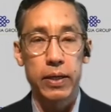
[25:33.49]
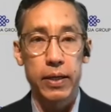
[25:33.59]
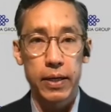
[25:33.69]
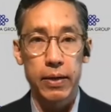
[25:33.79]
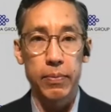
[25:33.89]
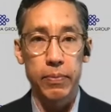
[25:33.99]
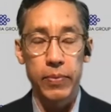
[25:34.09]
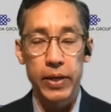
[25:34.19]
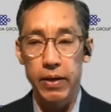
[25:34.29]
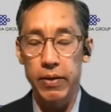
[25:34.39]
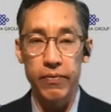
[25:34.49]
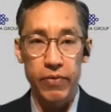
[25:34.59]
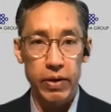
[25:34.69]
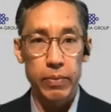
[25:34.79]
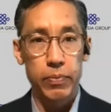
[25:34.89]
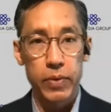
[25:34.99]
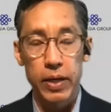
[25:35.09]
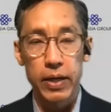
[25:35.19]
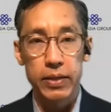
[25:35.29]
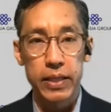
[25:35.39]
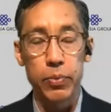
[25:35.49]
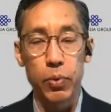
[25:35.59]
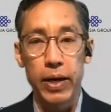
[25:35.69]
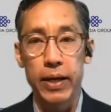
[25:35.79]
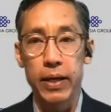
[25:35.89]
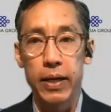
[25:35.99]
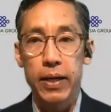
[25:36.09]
in a very deep way.